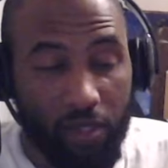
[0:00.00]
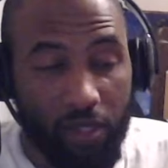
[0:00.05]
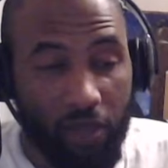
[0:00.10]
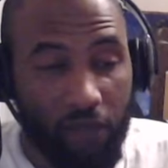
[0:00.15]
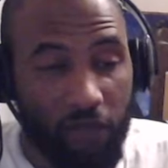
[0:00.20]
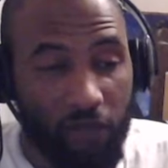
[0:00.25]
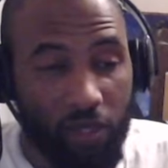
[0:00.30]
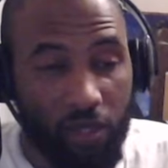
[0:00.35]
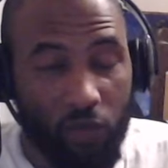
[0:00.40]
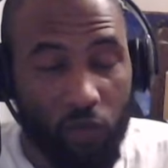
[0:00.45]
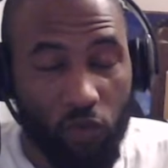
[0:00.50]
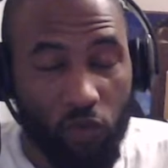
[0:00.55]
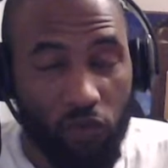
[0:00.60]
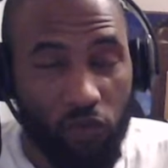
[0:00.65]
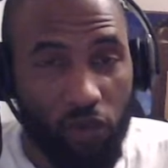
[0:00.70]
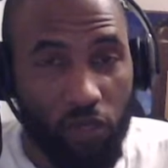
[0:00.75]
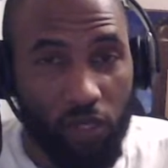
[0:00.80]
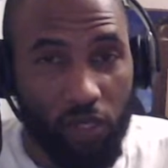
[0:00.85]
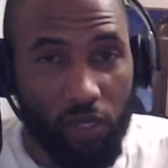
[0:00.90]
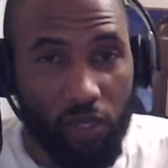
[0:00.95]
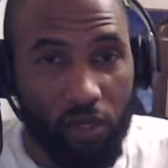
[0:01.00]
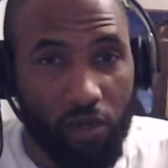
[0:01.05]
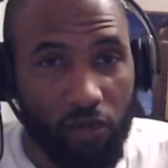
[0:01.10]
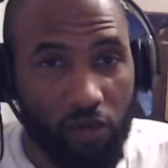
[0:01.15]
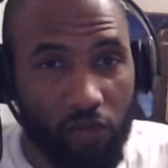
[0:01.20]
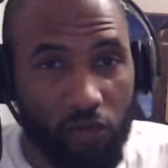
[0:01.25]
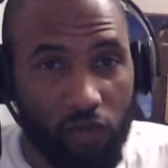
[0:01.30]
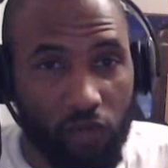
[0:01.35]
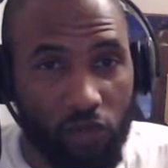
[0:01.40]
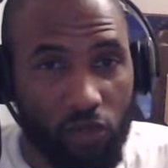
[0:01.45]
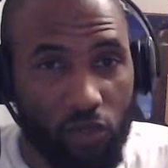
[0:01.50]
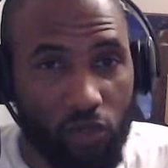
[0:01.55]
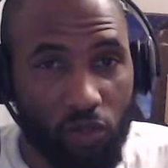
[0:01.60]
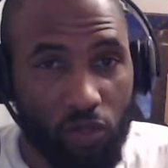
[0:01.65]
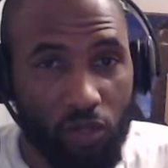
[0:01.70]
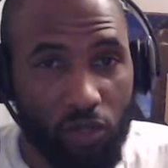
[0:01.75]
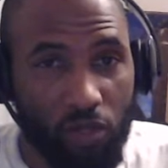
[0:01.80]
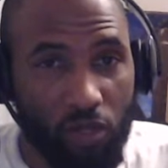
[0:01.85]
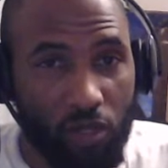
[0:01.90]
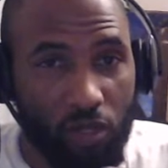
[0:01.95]
Definitely the movie of the year for
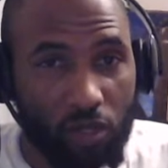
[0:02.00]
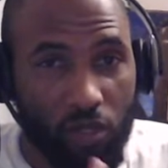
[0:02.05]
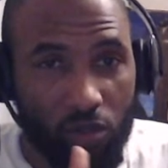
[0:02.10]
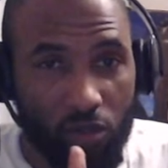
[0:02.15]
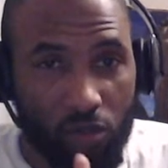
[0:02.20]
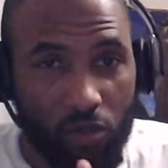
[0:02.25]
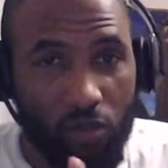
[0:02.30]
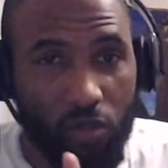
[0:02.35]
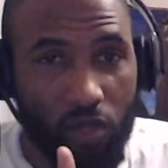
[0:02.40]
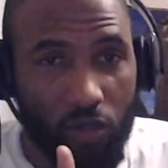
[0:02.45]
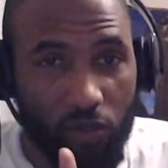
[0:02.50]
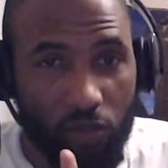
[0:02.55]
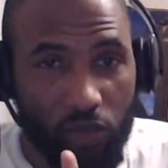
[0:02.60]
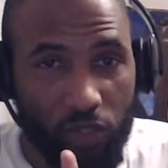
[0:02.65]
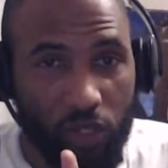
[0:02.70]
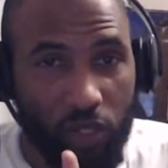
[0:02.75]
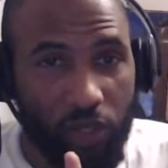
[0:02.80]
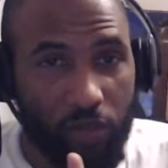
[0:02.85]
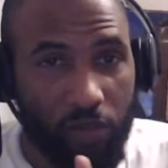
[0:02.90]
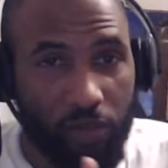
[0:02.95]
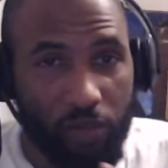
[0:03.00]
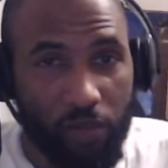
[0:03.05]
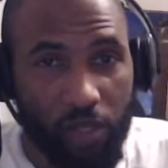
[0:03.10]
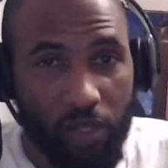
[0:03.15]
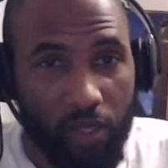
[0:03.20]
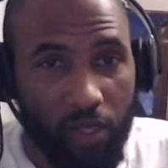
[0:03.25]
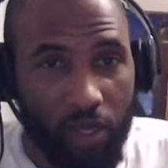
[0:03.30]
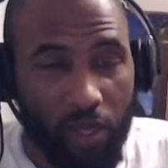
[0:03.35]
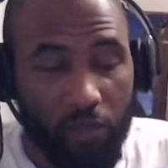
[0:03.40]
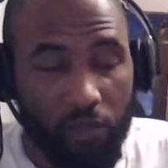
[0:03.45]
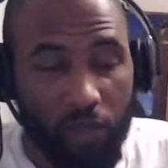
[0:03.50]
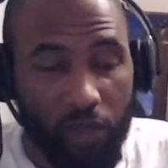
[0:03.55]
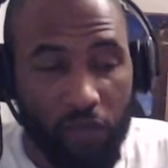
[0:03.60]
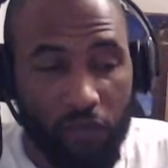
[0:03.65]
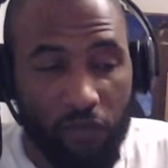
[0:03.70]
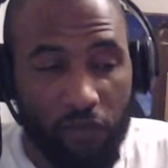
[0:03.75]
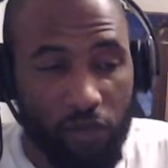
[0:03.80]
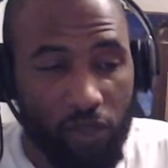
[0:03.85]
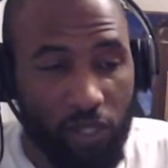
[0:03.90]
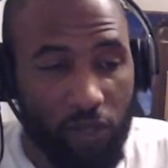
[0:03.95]
sure. Two thumbs up.
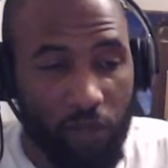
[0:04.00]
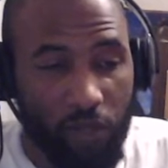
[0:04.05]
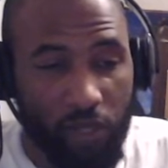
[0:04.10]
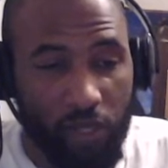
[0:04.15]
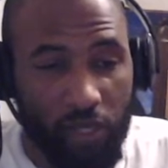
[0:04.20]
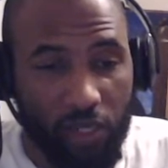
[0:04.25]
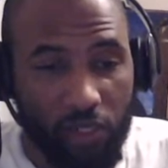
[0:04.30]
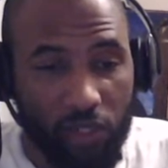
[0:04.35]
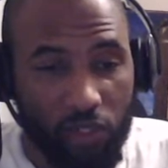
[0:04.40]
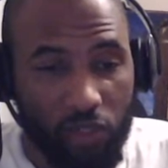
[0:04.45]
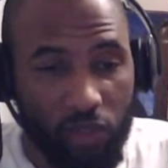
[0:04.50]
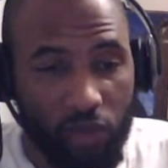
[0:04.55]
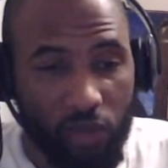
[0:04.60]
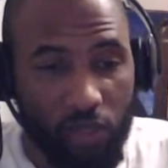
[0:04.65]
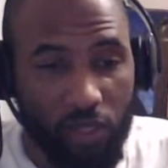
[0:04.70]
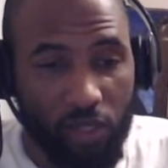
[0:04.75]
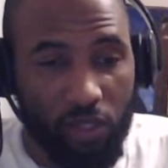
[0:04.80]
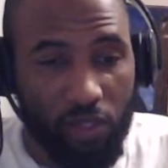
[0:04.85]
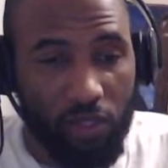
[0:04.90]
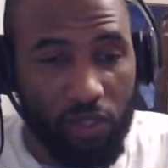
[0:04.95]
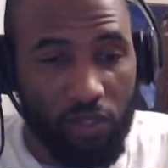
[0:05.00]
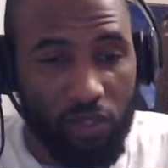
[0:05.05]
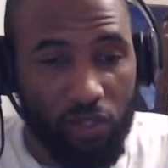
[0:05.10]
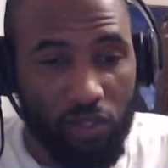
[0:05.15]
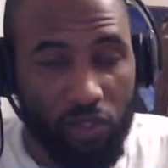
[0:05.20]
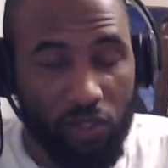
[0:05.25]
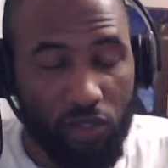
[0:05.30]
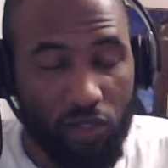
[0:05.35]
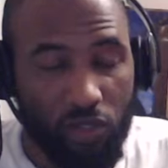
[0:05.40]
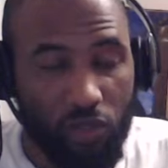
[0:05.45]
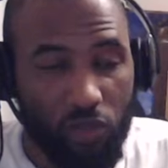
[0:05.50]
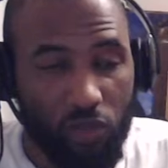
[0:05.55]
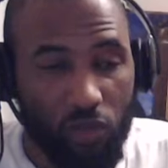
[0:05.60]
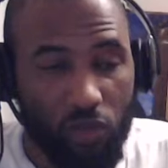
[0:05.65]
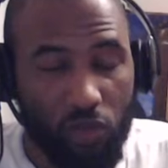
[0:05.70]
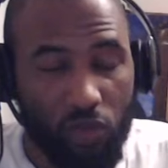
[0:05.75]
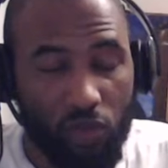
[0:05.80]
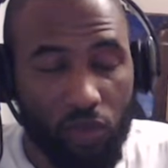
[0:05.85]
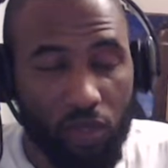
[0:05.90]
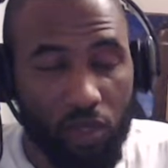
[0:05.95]
Definitely take my kids to it. It's just so
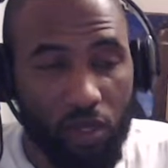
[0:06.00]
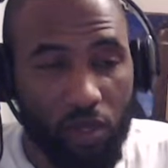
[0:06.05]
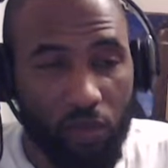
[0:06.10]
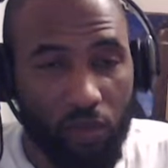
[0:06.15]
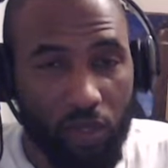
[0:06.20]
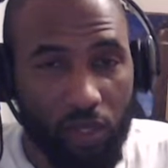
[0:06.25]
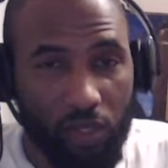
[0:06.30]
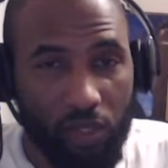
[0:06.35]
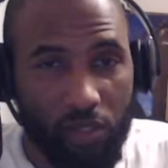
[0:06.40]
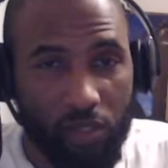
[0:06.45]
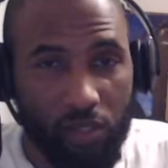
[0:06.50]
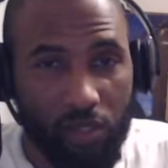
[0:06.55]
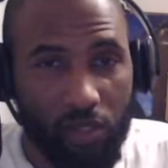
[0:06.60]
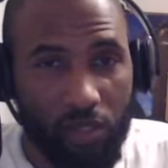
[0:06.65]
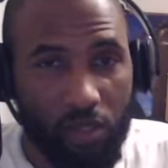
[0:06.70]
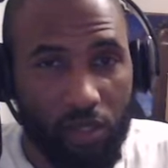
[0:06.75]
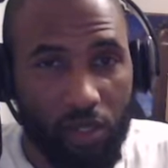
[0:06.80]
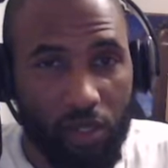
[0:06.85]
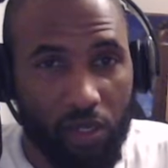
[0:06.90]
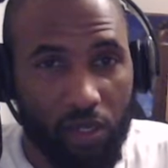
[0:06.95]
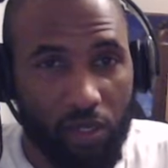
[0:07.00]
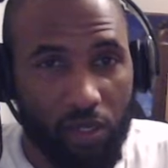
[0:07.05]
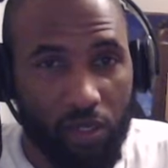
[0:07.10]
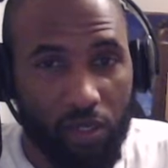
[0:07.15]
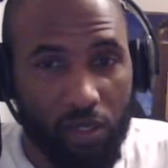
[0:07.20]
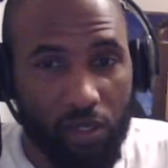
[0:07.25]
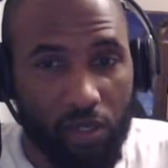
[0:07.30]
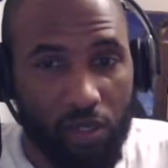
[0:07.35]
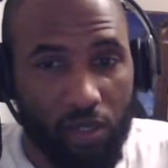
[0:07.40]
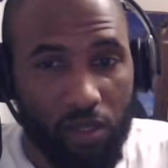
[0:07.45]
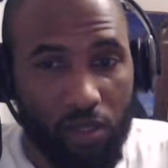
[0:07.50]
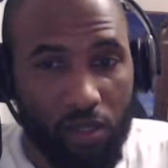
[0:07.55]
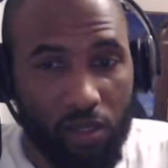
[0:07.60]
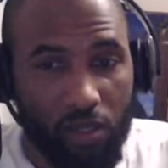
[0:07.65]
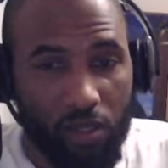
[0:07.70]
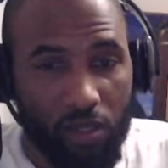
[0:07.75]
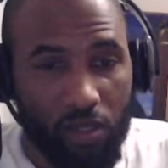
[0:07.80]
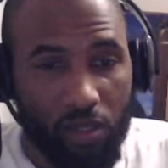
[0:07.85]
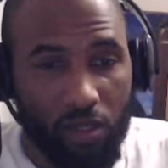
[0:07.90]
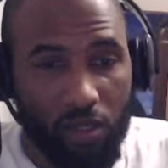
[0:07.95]
amazing. Like,
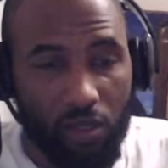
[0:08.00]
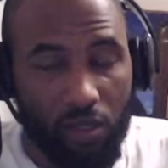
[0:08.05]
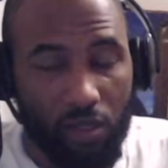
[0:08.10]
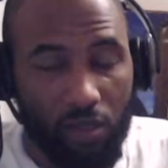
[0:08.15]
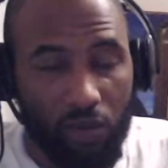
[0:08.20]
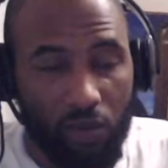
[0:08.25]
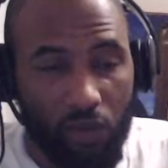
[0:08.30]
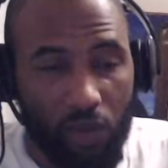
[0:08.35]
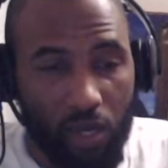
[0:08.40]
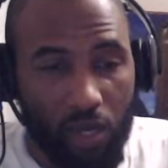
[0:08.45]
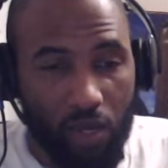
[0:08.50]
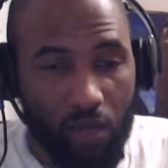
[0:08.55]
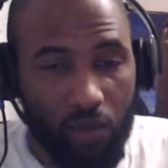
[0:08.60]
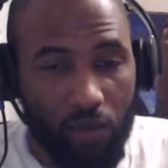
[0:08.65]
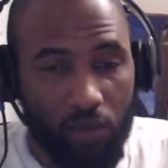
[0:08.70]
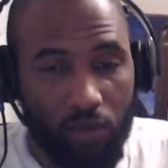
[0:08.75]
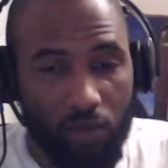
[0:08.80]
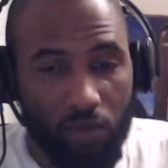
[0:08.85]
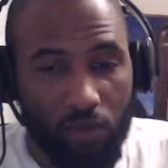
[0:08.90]
wow.